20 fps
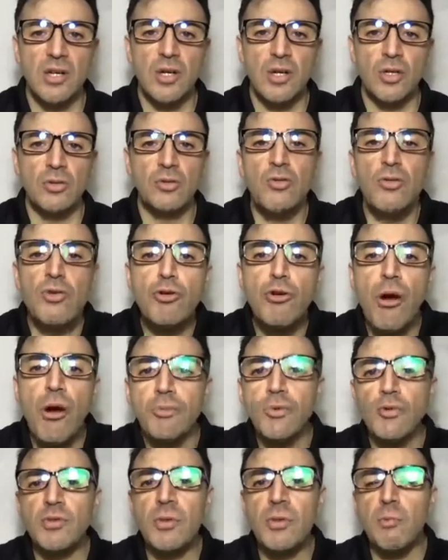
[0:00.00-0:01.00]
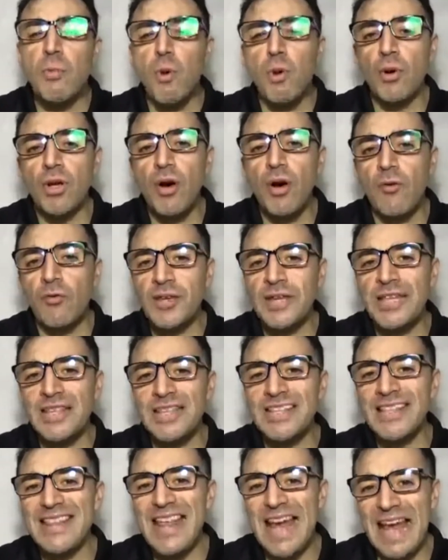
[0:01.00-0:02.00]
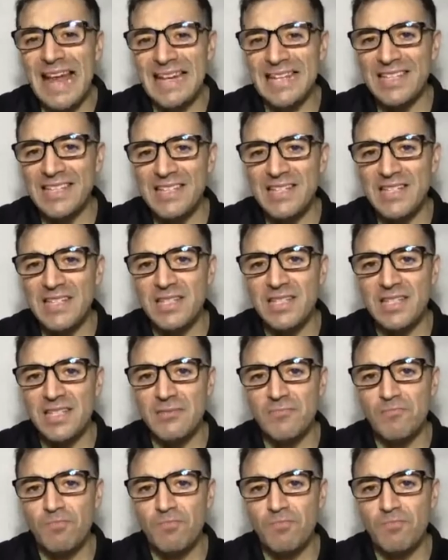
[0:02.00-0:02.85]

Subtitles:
to drop to the point of needing dialysis.